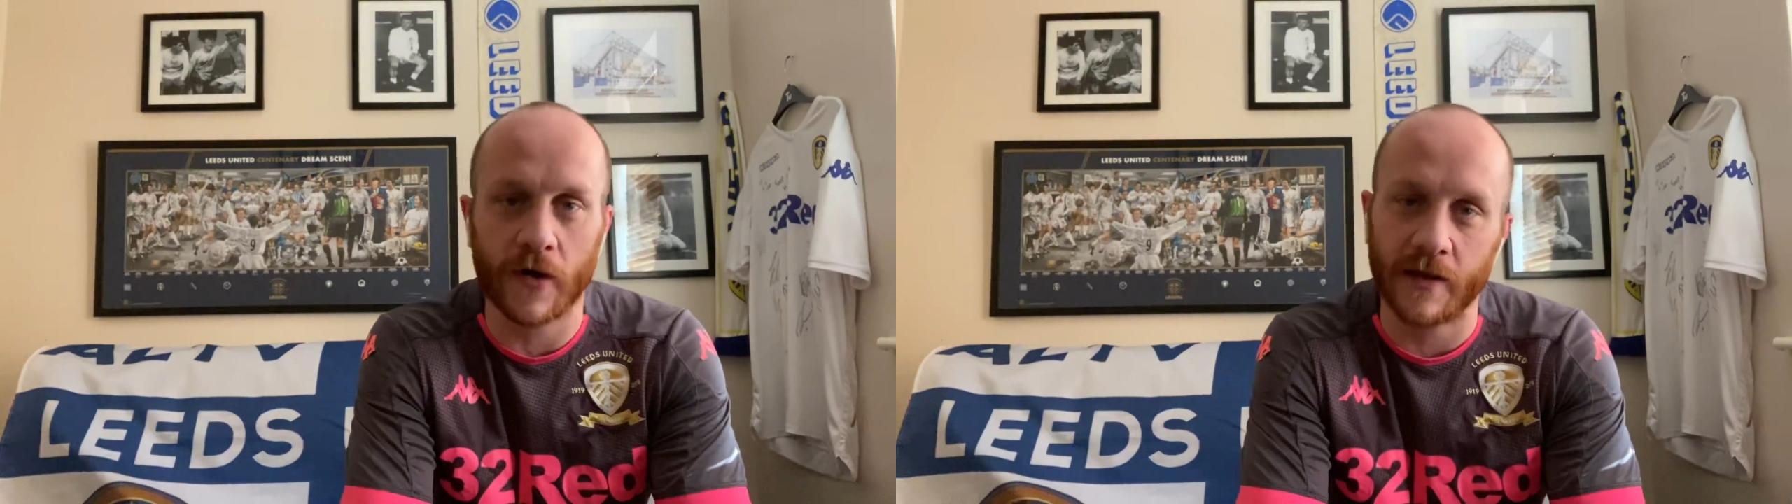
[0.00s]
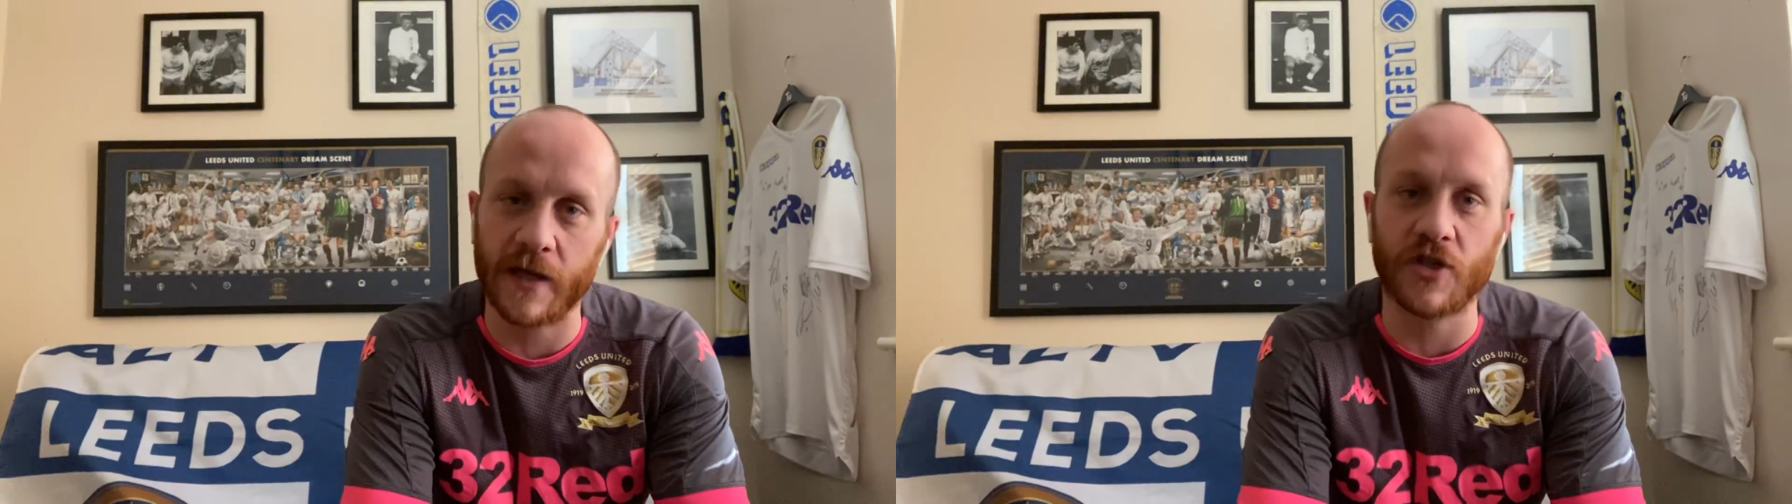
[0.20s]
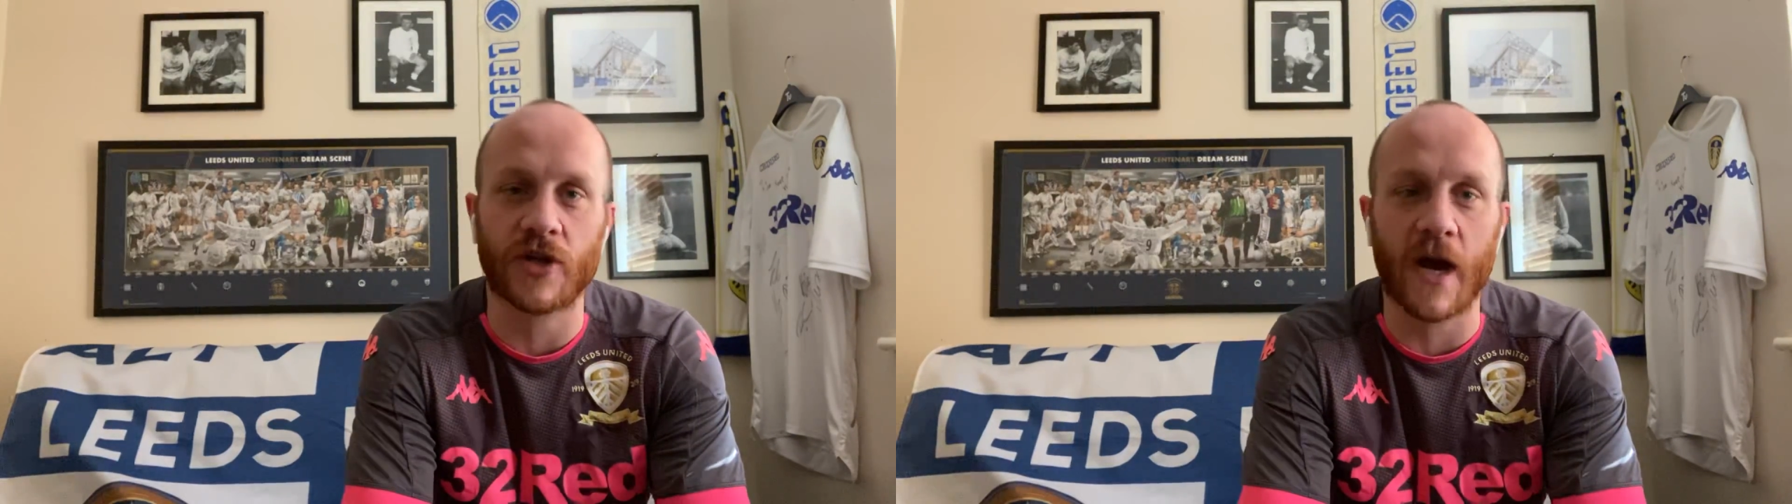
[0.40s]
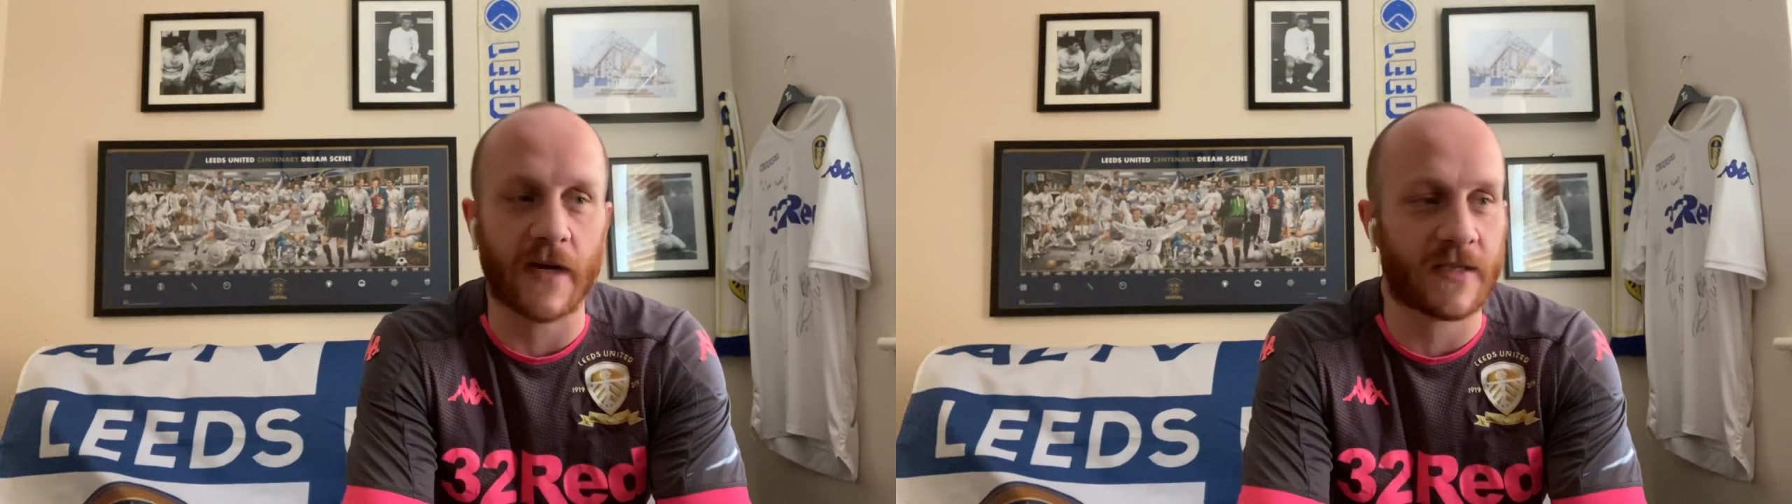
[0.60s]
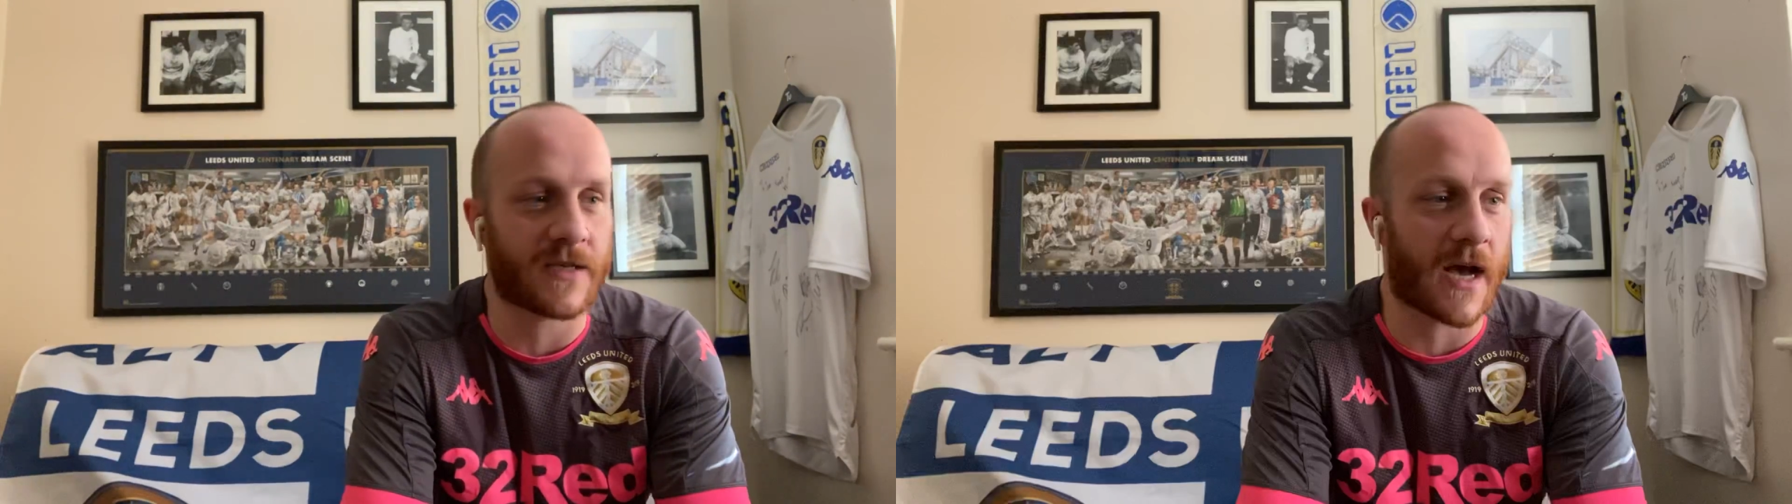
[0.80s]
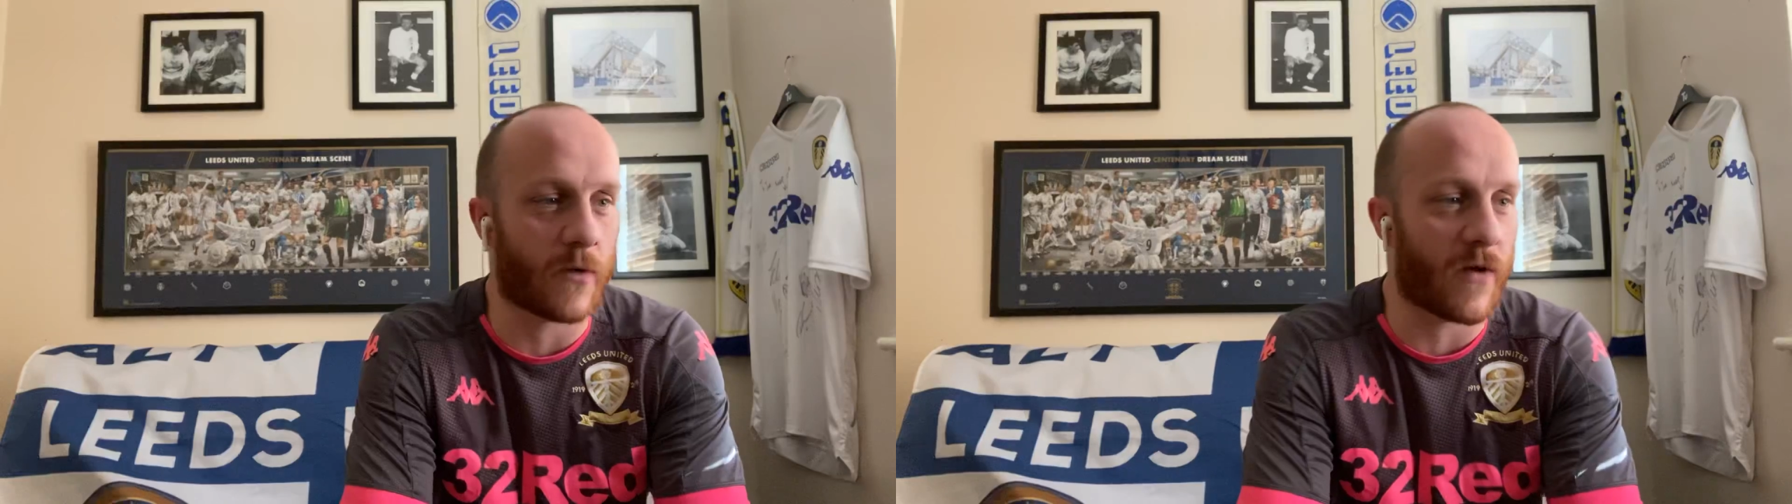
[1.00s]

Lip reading: in Leeds United's side,